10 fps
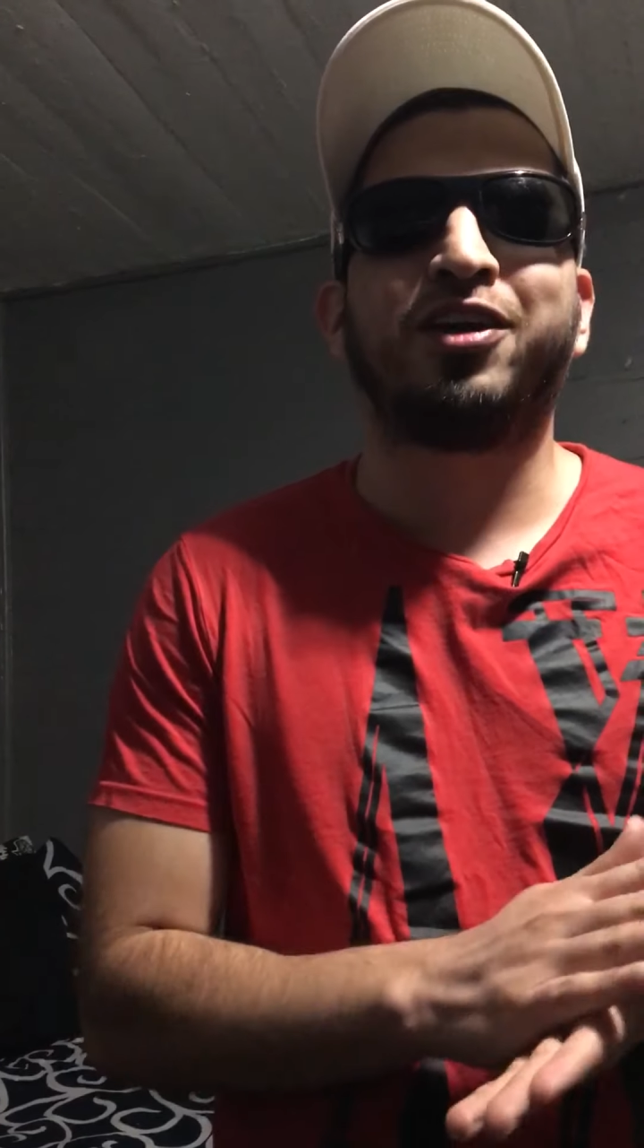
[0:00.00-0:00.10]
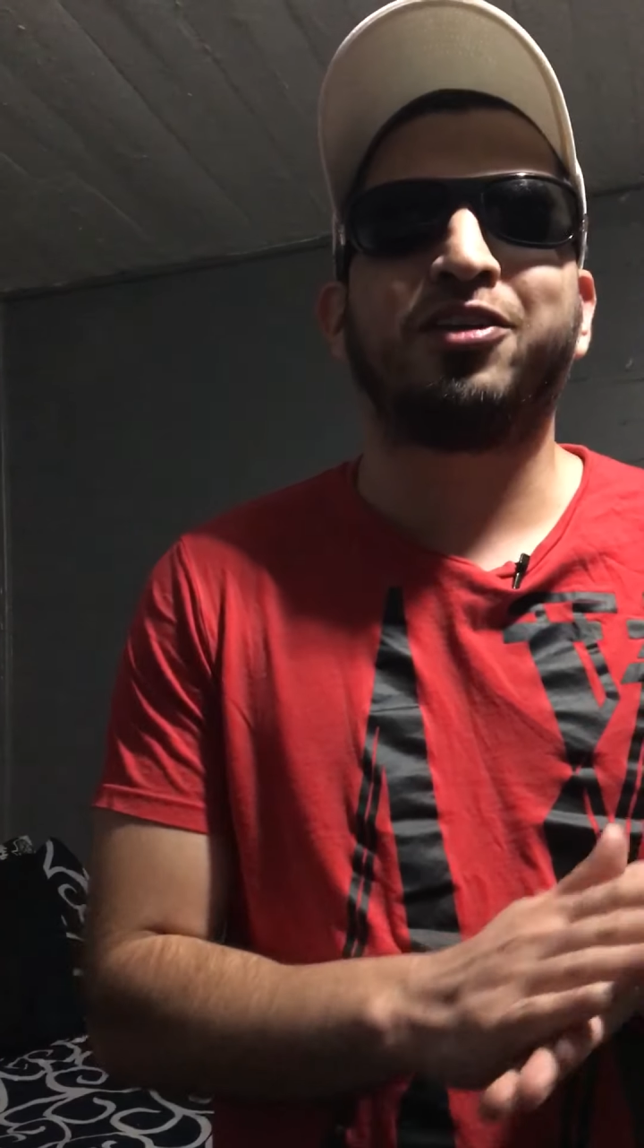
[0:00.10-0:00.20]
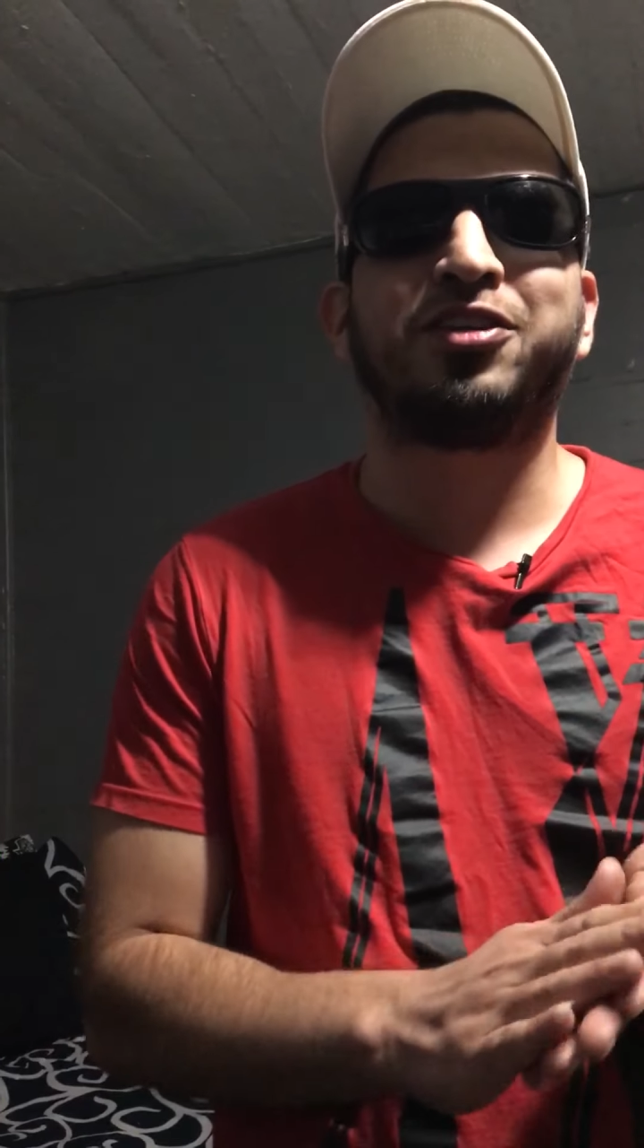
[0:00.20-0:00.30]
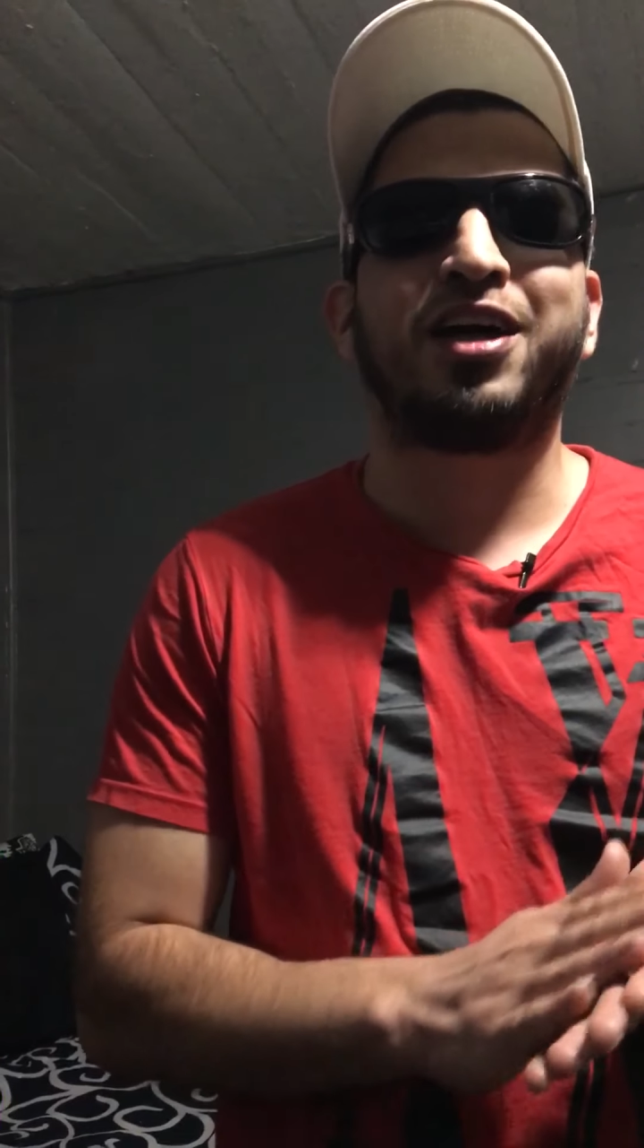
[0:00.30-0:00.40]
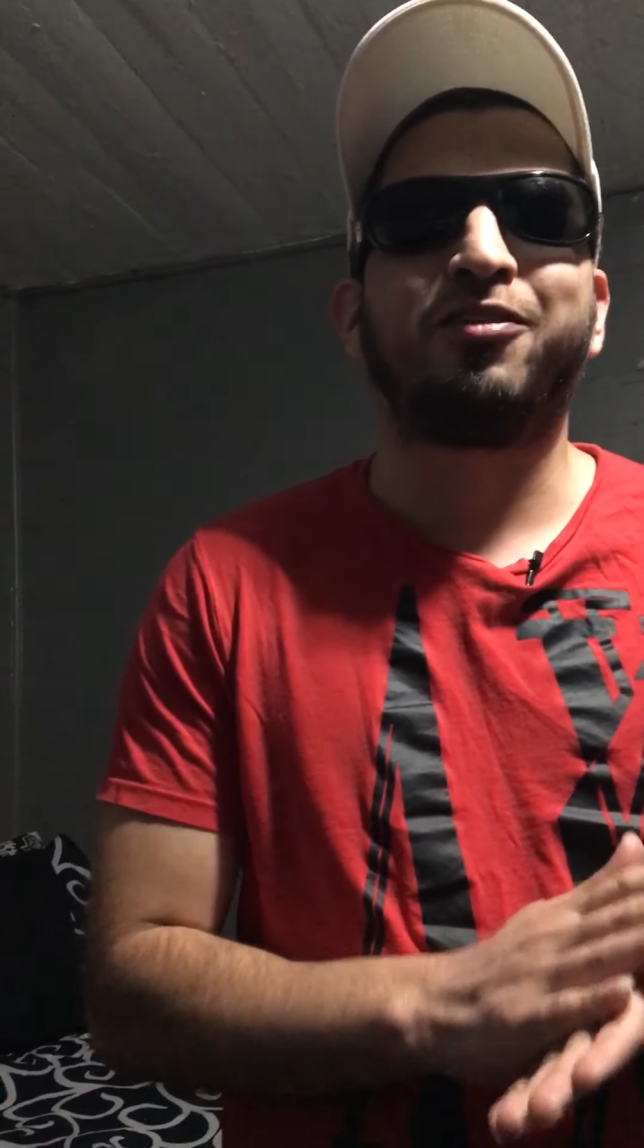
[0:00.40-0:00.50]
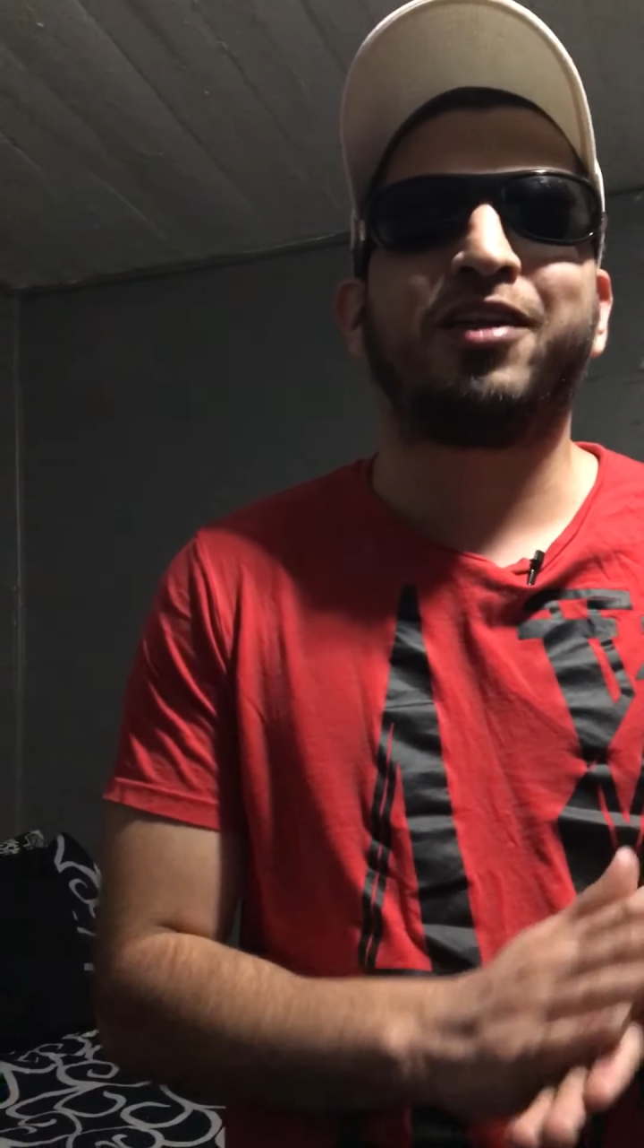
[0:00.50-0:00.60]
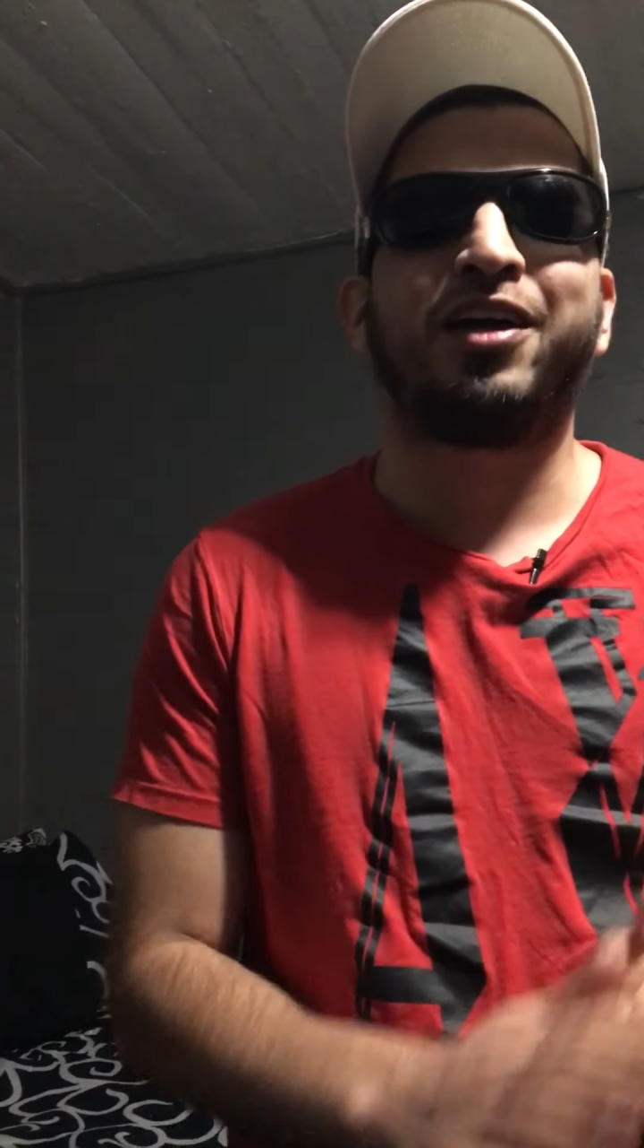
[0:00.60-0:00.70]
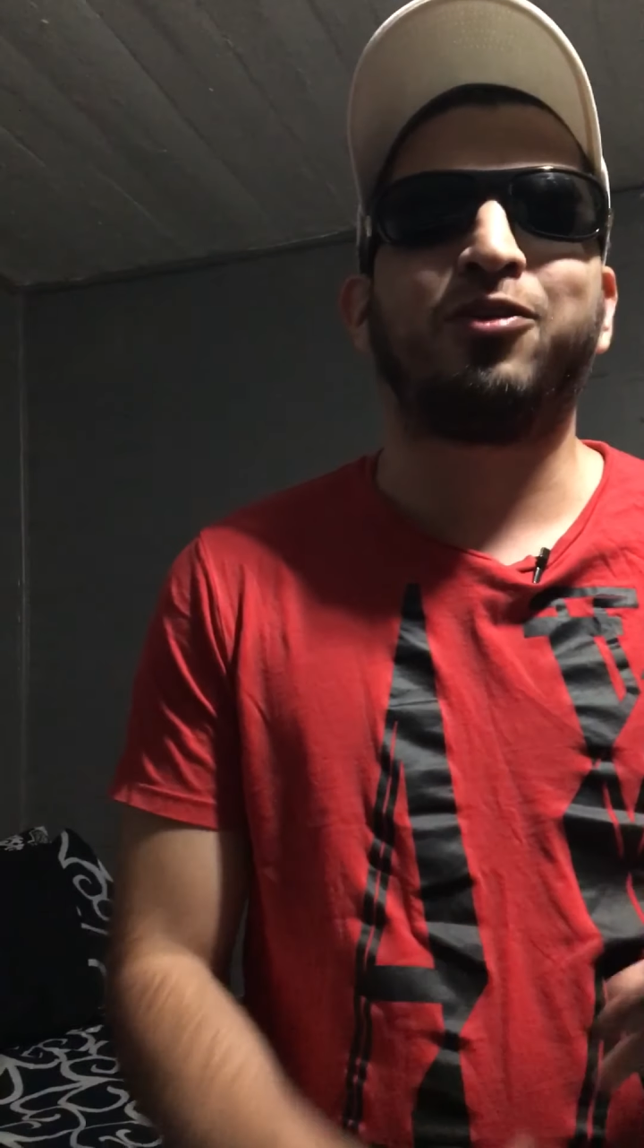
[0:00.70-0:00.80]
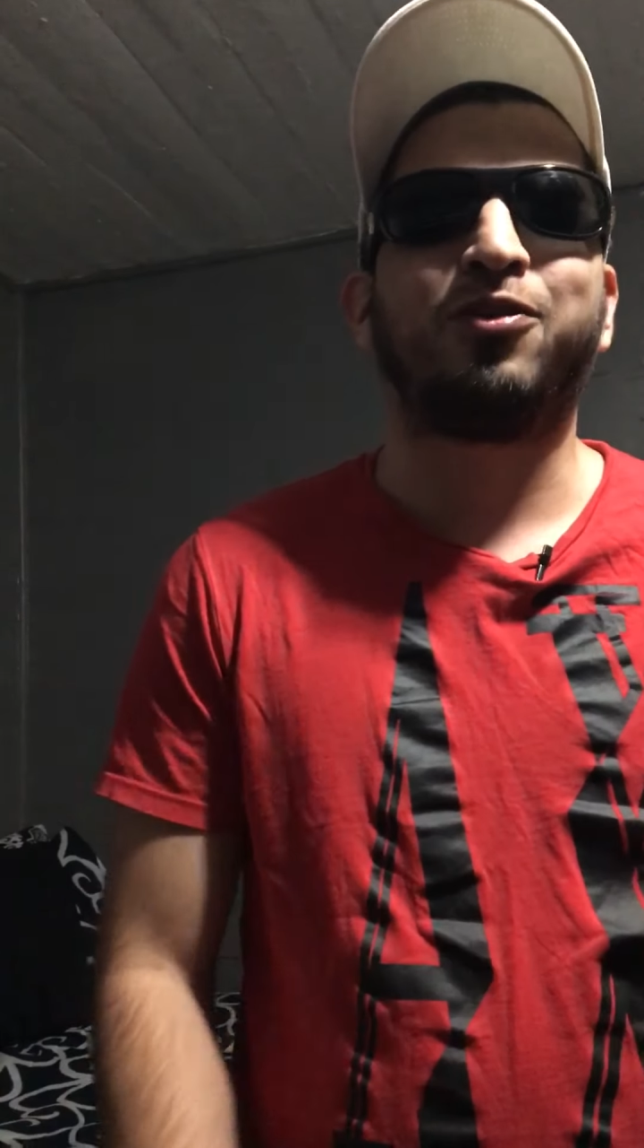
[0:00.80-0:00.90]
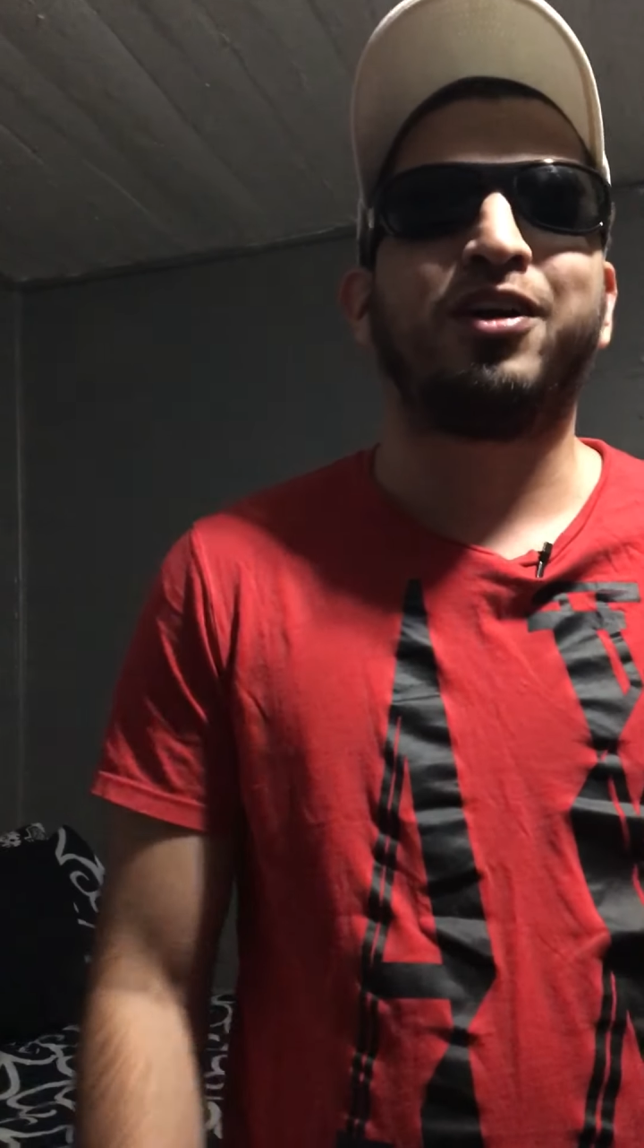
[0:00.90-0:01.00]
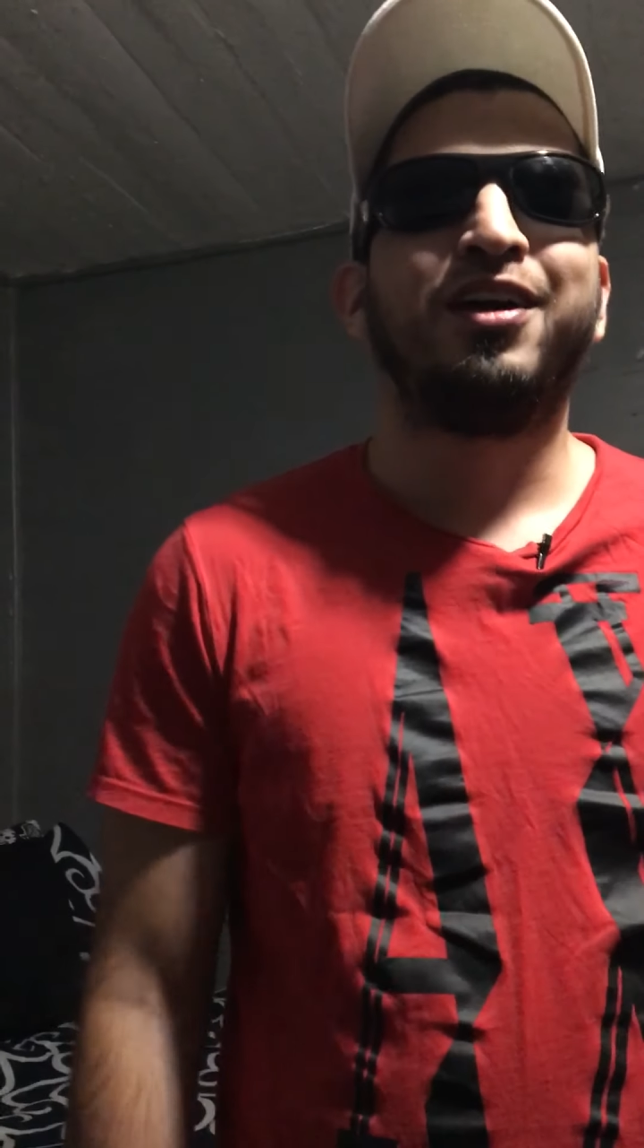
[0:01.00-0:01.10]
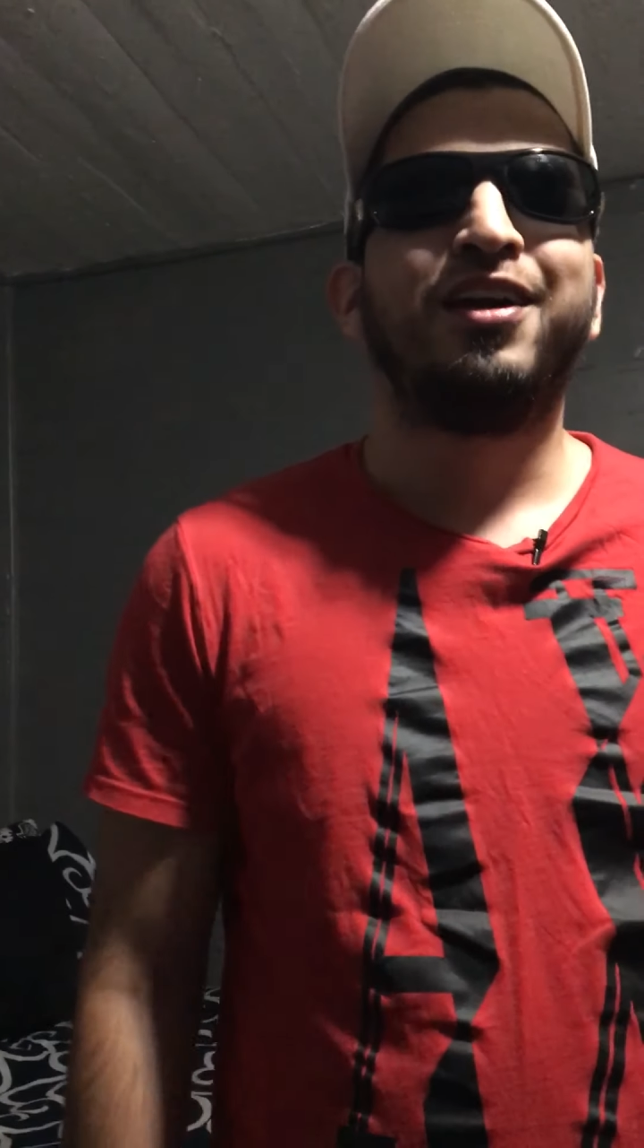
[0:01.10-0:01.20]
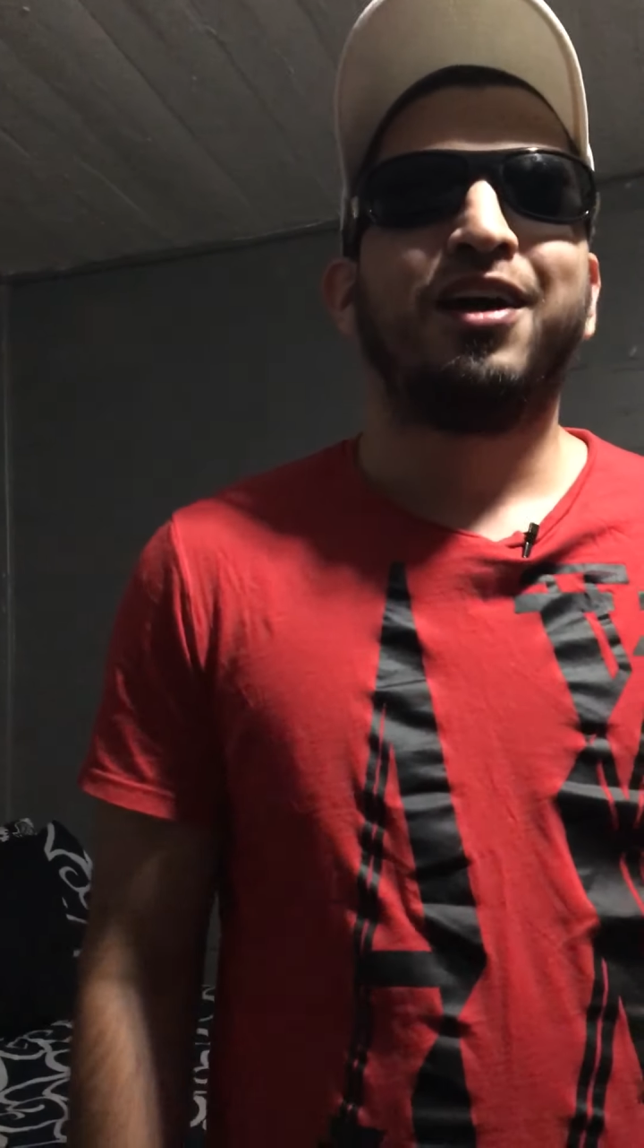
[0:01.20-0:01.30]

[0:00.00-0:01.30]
other side of that door